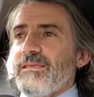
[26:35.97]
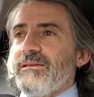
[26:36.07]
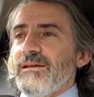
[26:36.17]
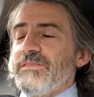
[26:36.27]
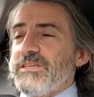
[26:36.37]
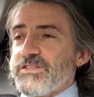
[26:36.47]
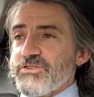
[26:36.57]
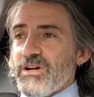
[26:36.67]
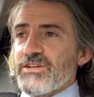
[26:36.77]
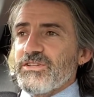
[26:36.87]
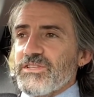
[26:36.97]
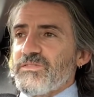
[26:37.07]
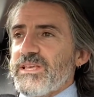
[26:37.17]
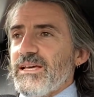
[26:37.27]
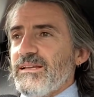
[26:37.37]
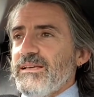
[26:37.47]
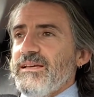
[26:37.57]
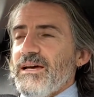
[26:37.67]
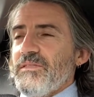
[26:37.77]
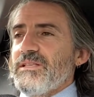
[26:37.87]
and the instructions for that,
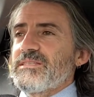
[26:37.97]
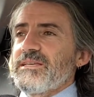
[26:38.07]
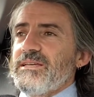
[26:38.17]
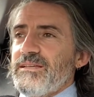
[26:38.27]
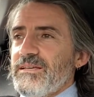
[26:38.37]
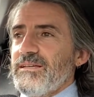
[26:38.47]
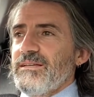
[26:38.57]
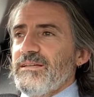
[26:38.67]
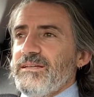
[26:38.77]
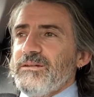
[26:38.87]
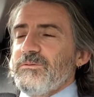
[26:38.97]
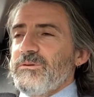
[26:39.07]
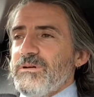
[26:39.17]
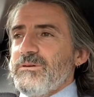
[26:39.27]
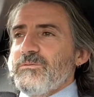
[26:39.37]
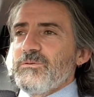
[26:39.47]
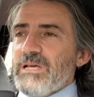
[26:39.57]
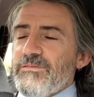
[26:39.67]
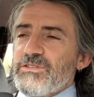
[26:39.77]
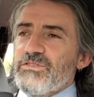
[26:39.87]
and then said, we'll
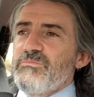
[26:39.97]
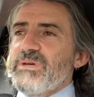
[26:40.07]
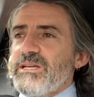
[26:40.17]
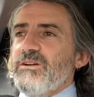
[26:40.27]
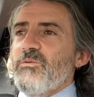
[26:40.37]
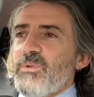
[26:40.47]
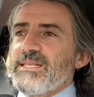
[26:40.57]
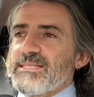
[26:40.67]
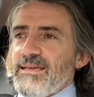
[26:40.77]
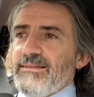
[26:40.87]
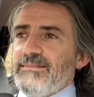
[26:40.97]
have a Zoom meeting on Wednesday.